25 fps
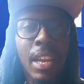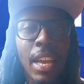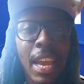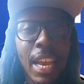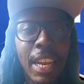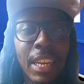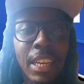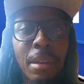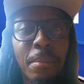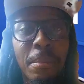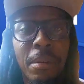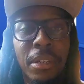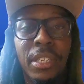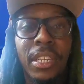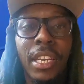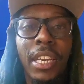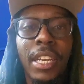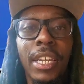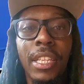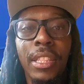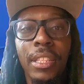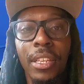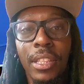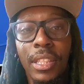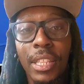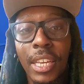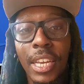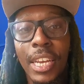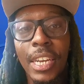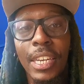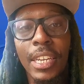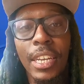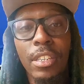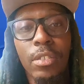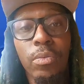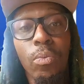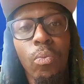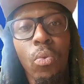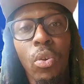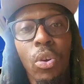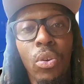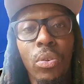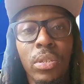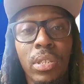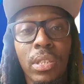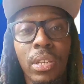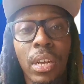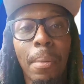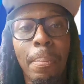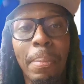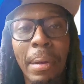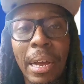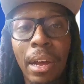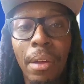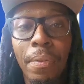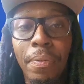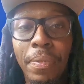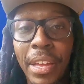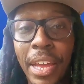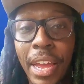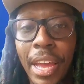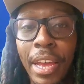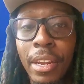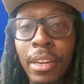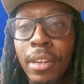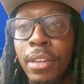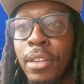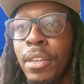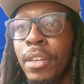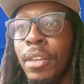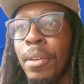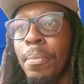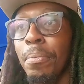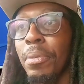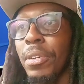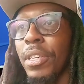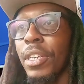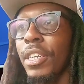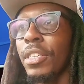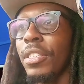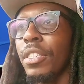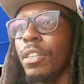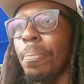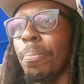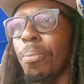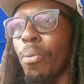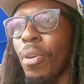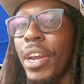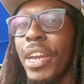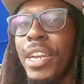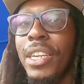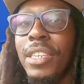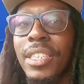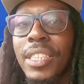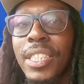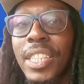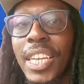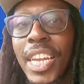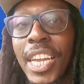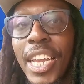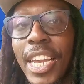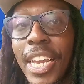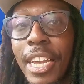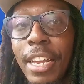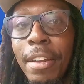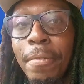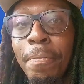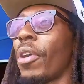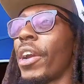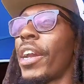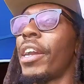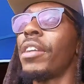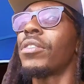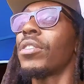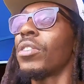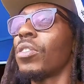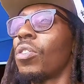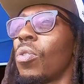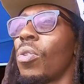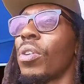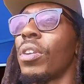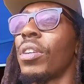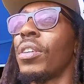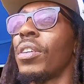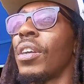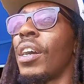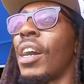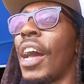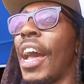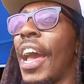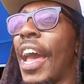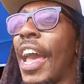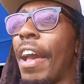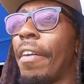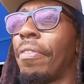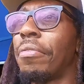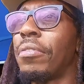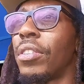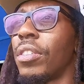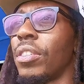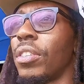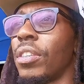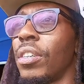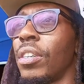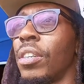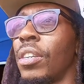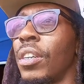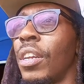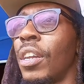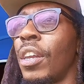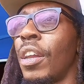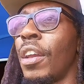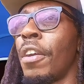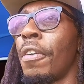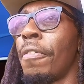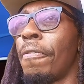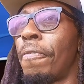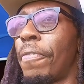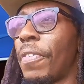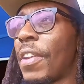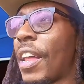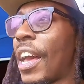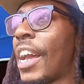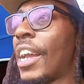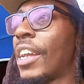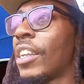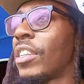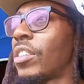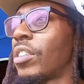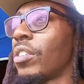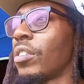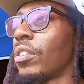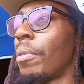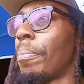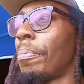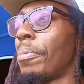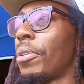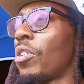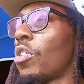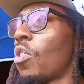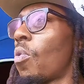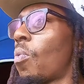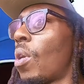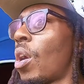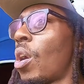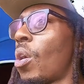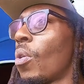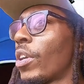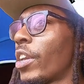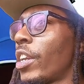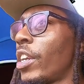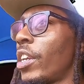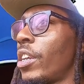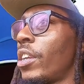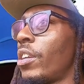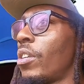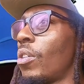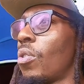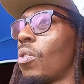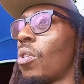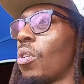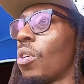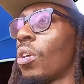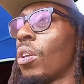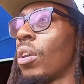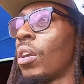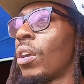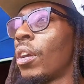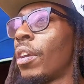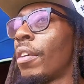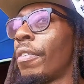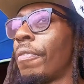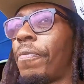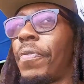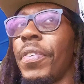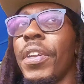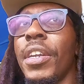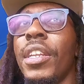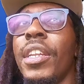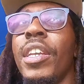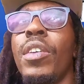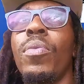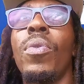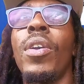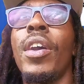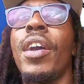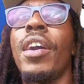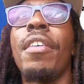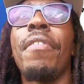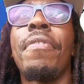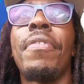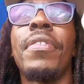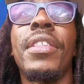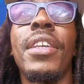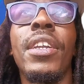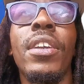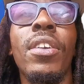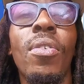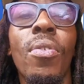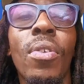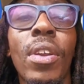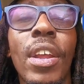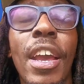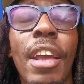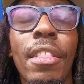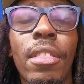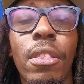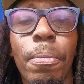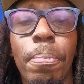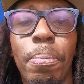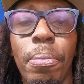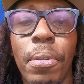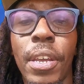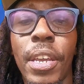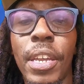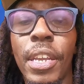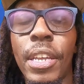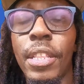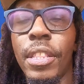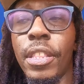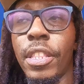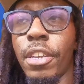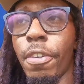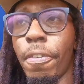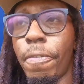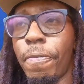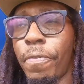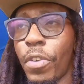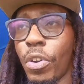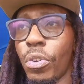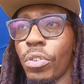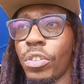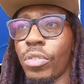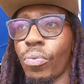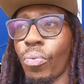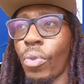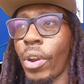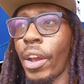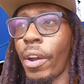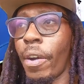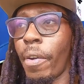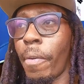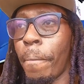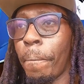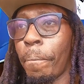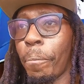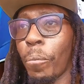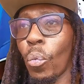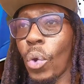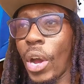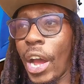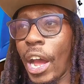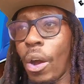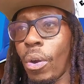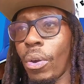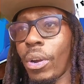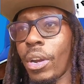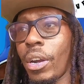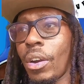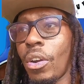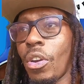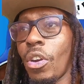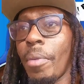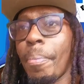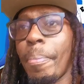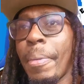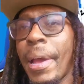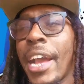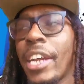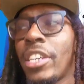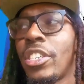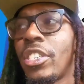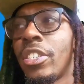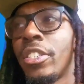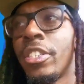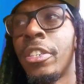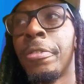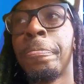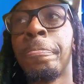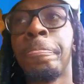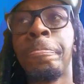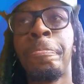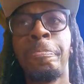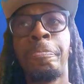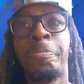And let me tell you the thing that's worse about that. Because the Braves then, are going to have to fly to Milwaukee or Philly, wherever they're going to have to play their first round wild card matchup.